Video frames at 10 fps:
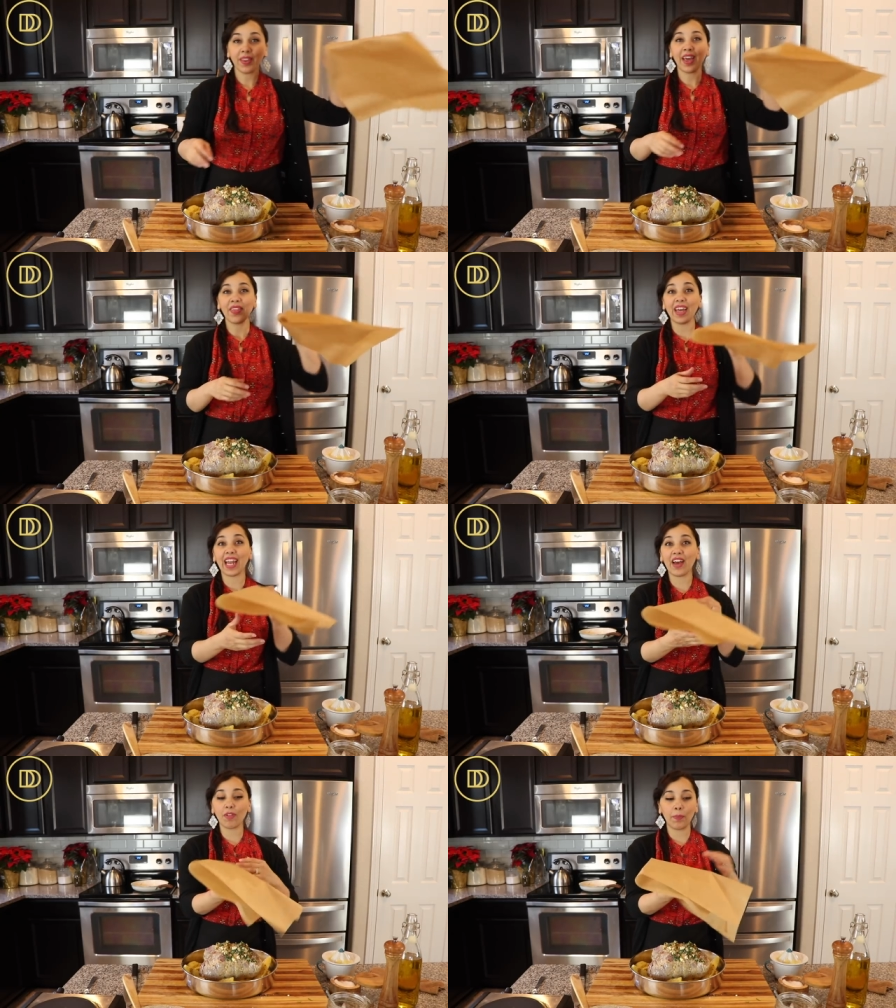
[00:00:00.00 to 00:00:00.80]
And then
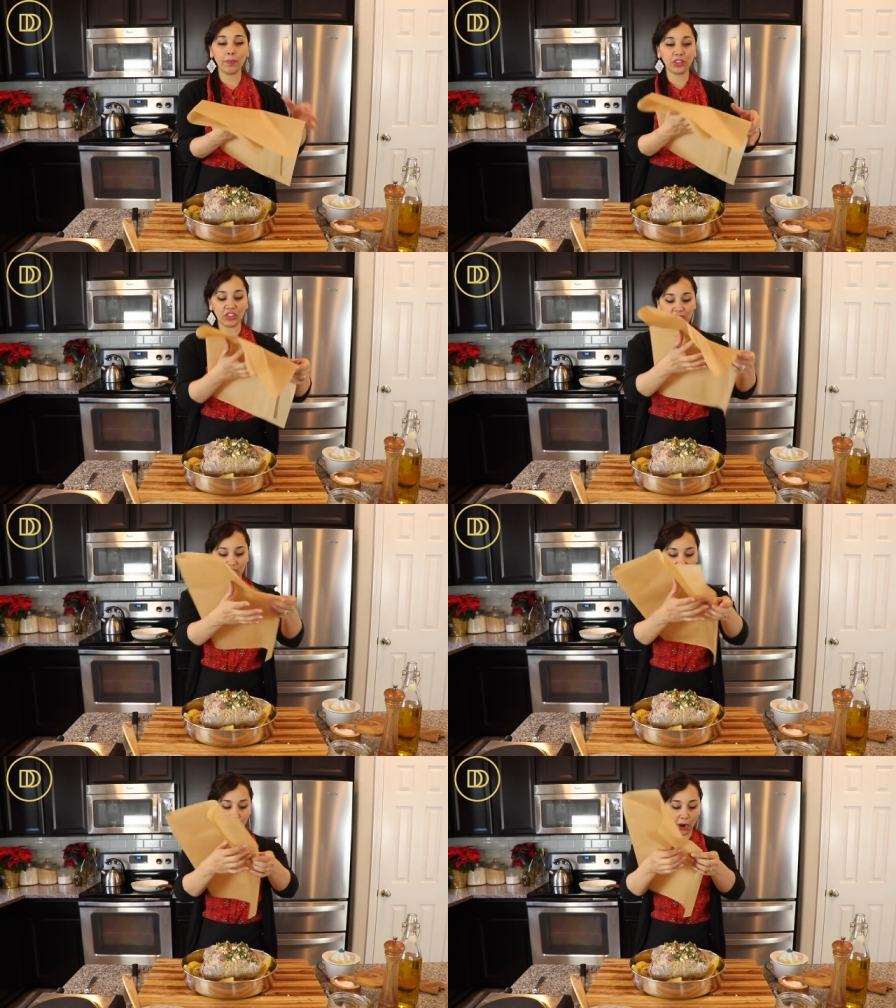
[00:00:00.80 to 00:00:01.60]
I have a
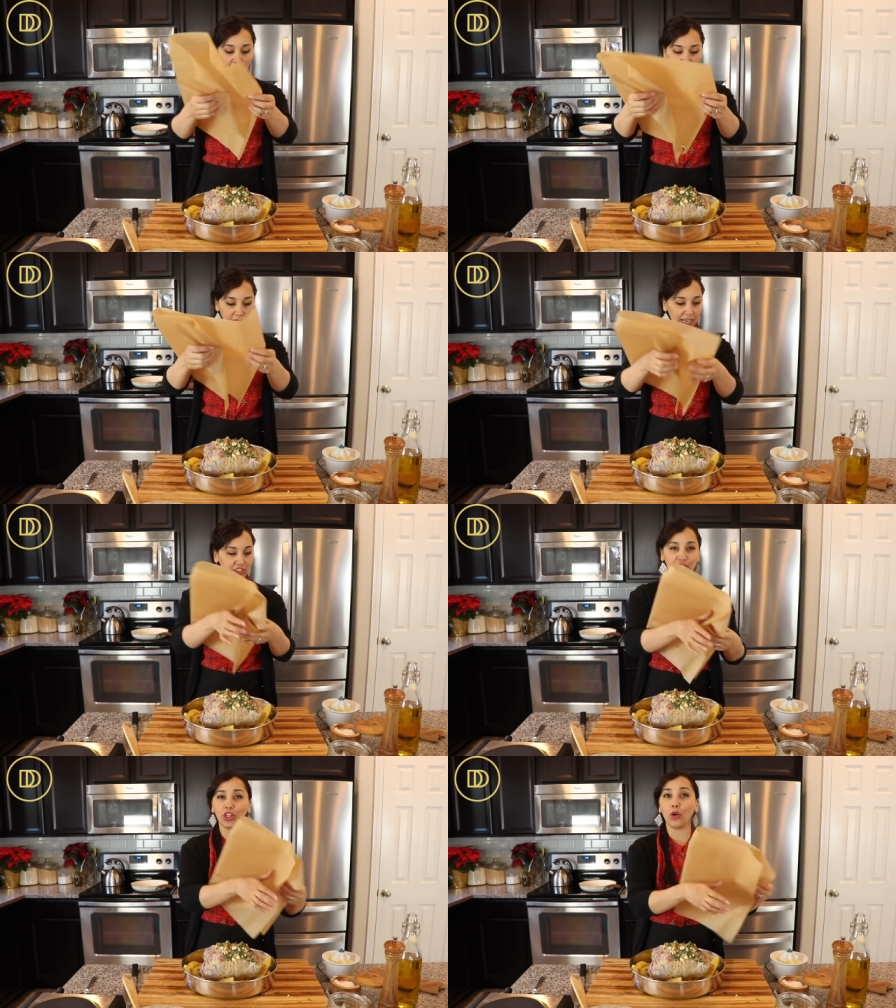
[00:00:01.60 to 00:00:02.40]
sheet of parchment,
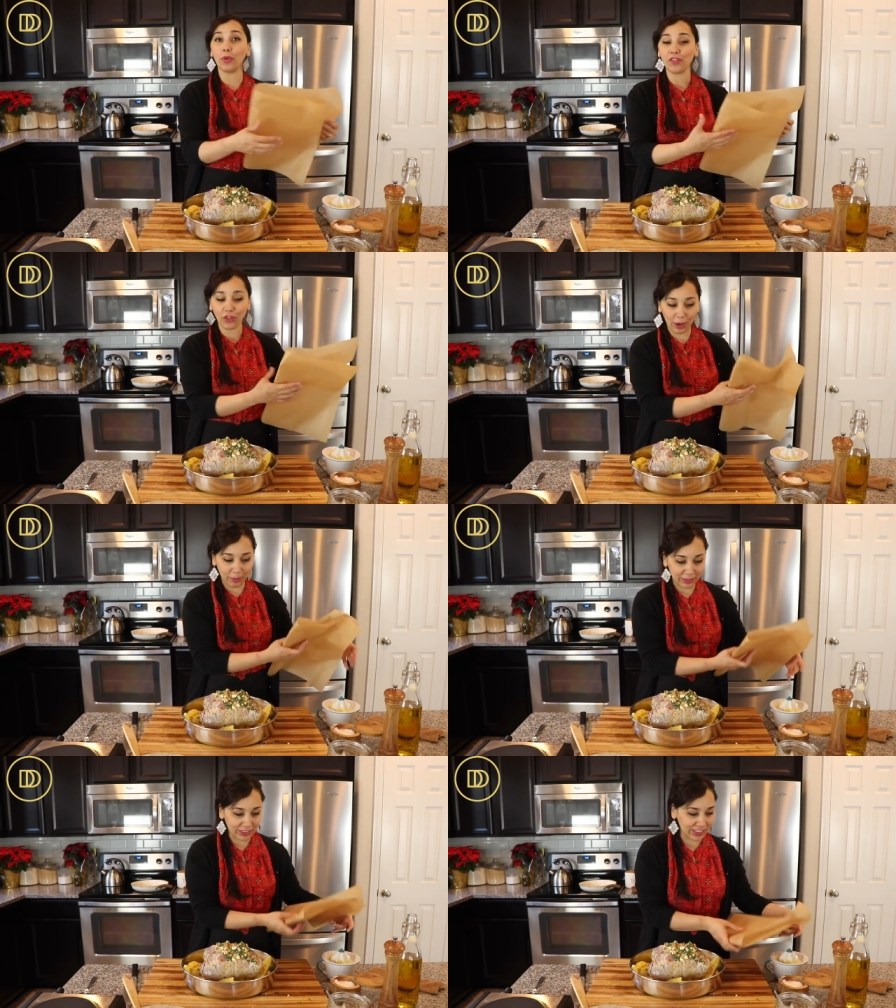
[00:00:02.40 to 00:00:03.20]
actually no, before I
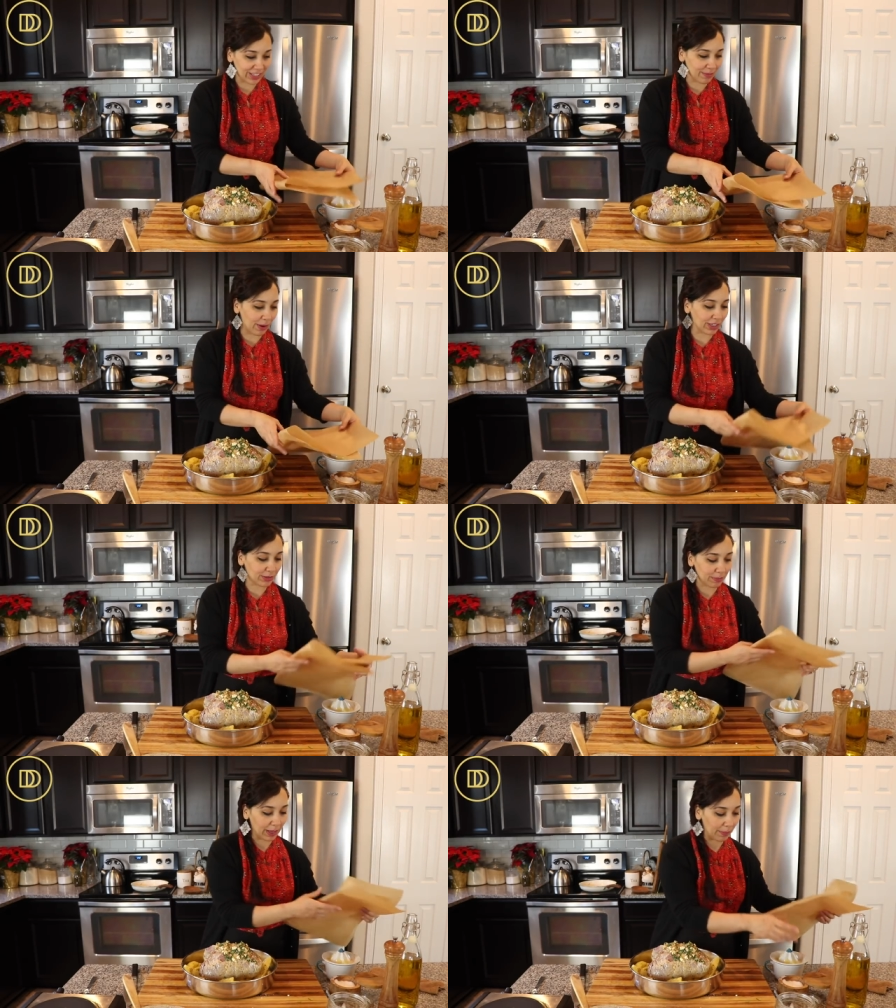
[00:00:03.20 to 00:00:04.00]
put the sheet of
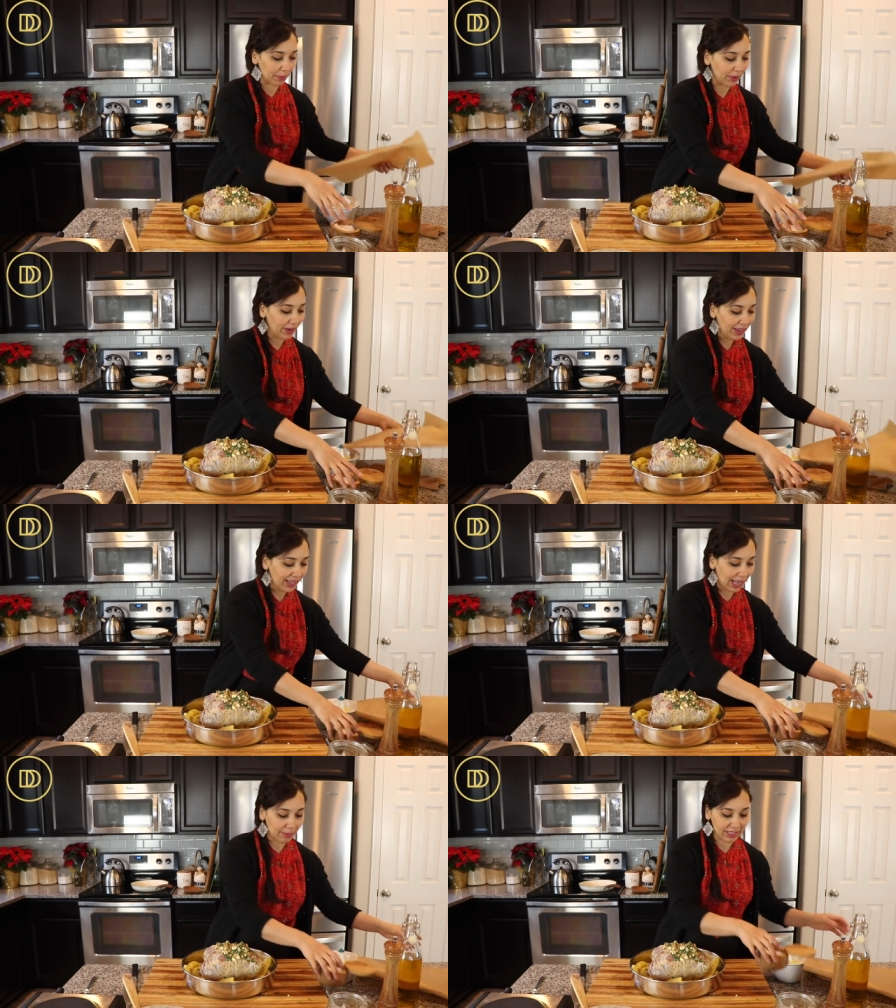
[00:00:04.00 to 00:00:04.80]
parchment paper,
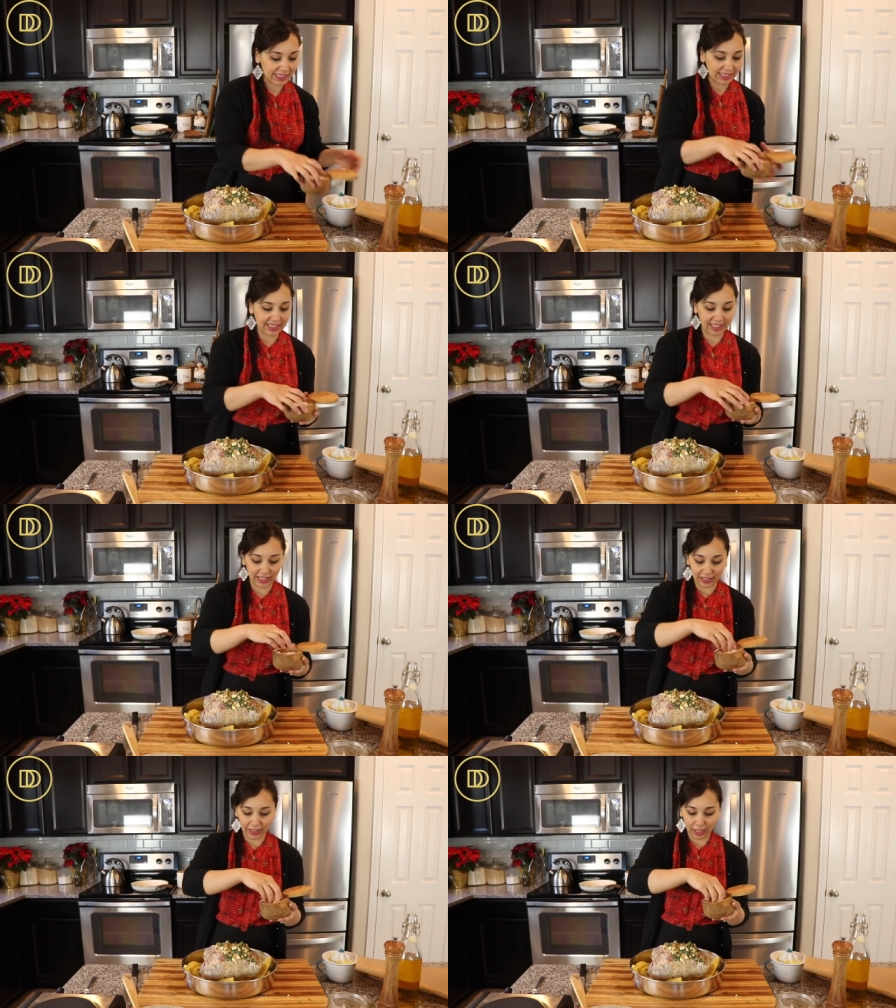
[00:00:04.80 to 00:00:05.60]
I'm going to season
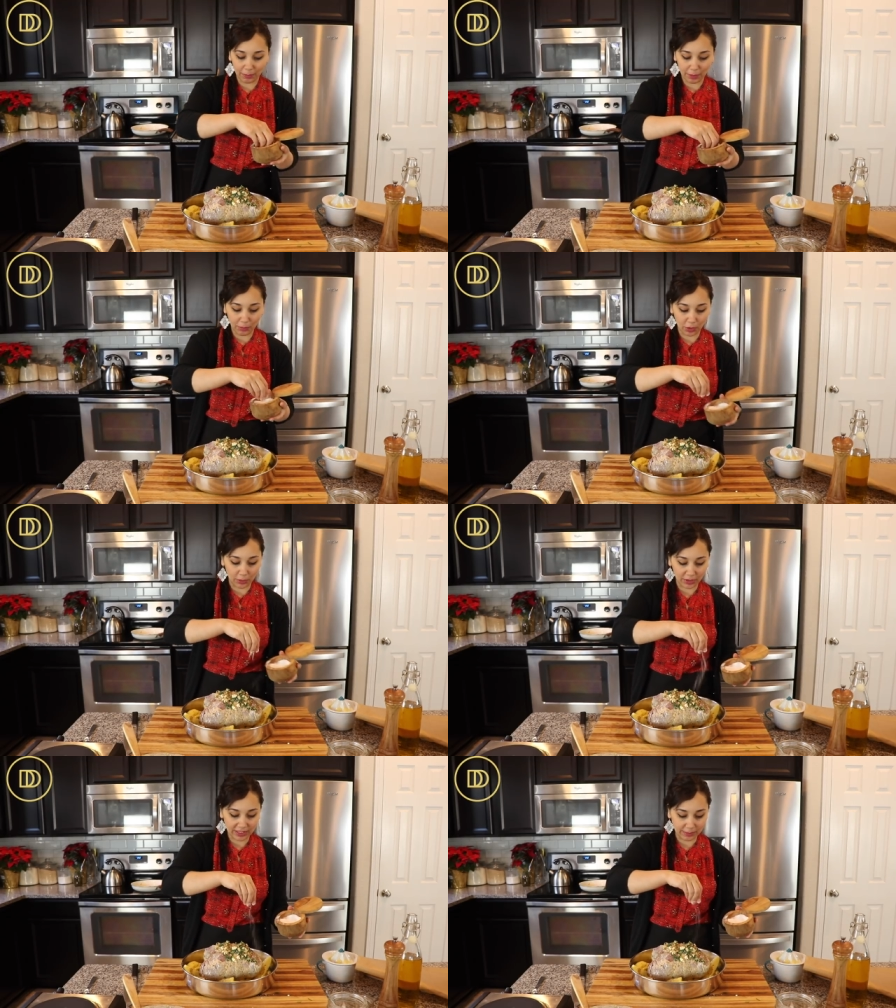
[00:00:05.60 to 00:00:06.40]
a little bit
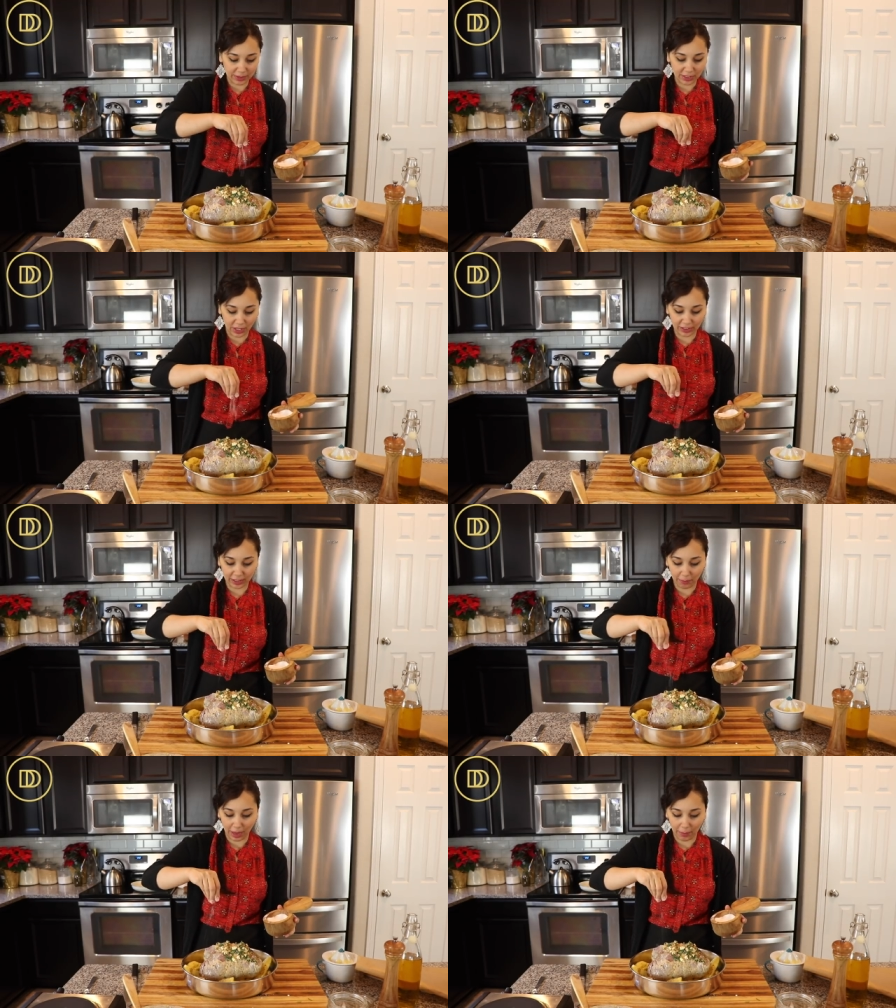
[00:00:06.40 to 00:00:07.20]
more with some
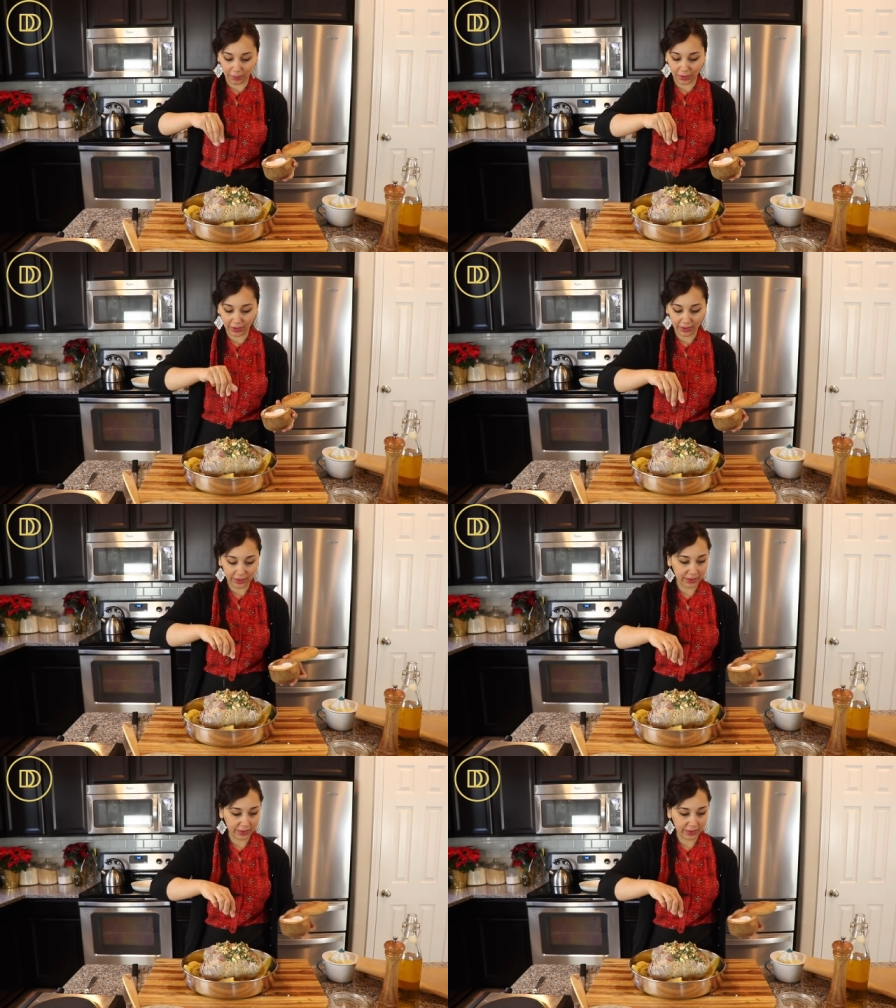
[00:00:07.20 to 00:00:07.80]
salt and pepper.